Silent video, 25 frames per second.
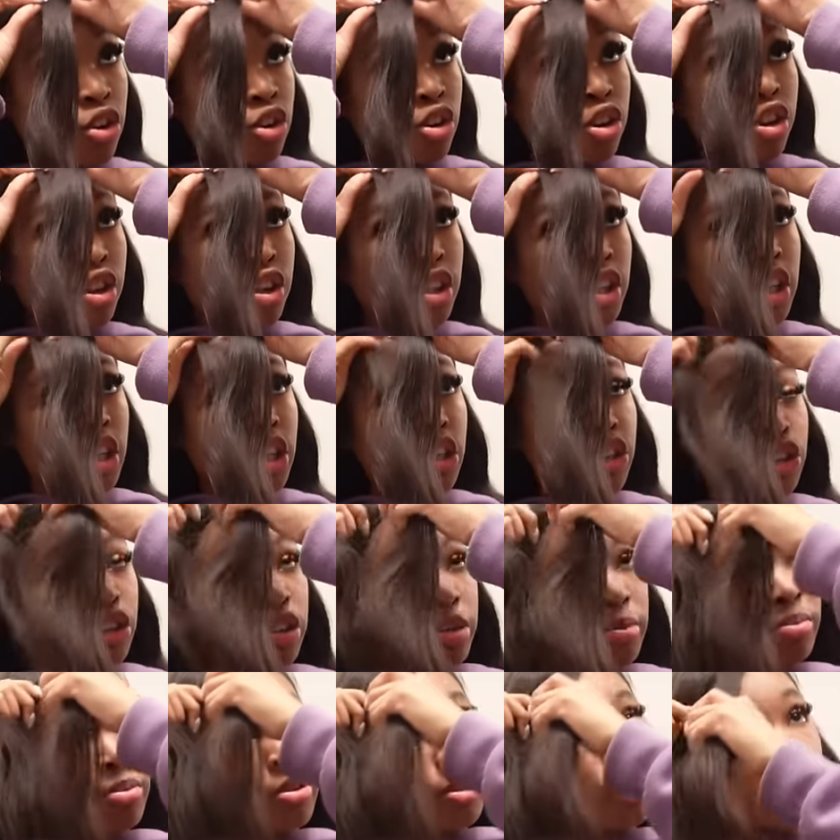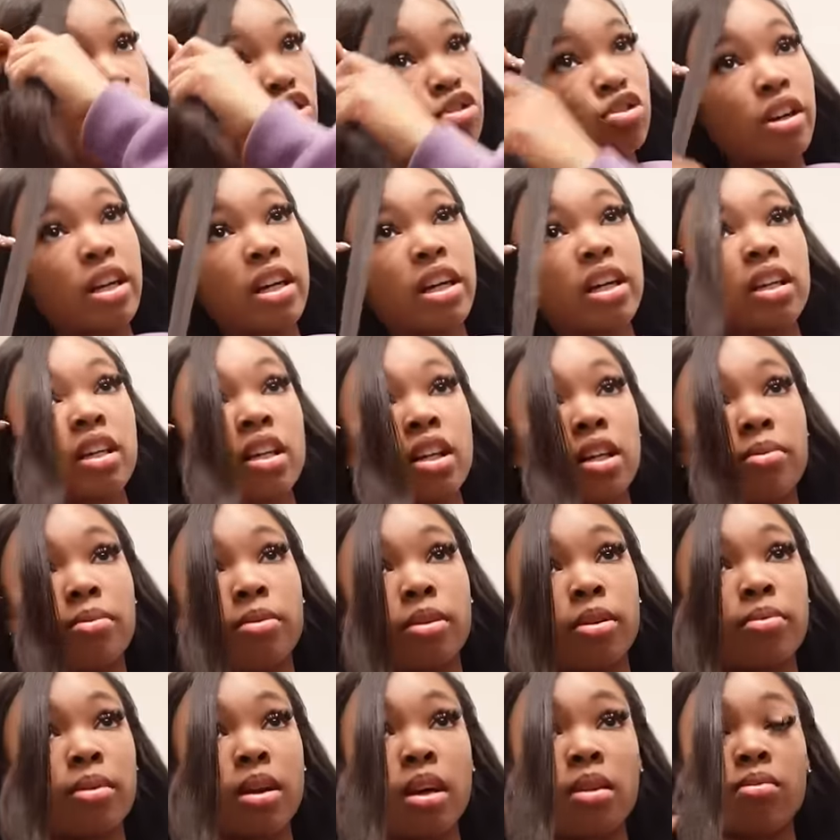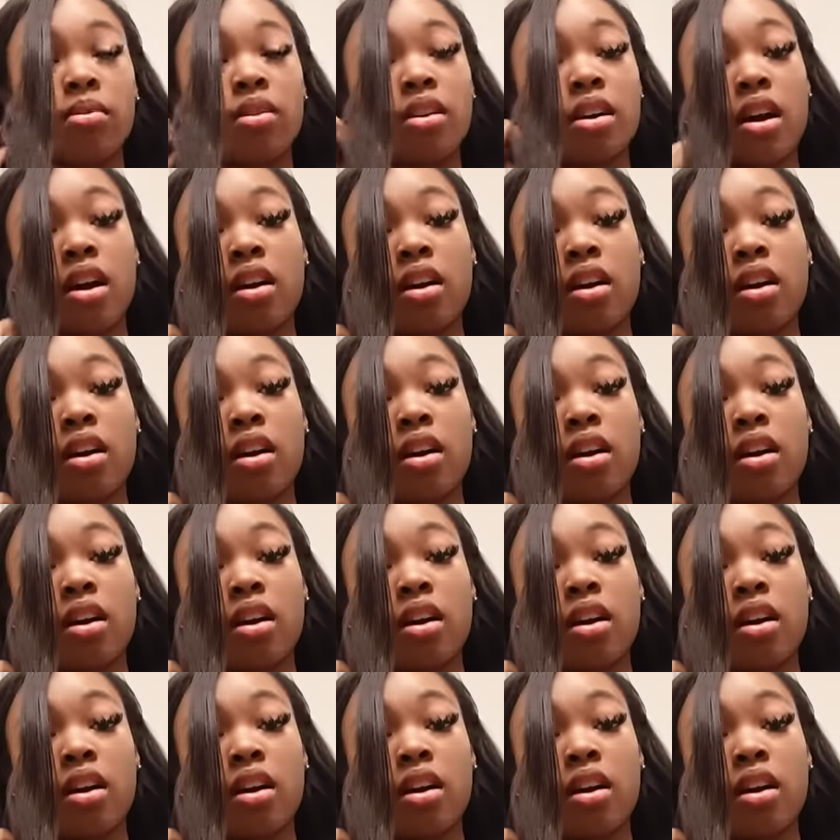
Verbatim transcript: curl it, crimp it, straighten it. But baby,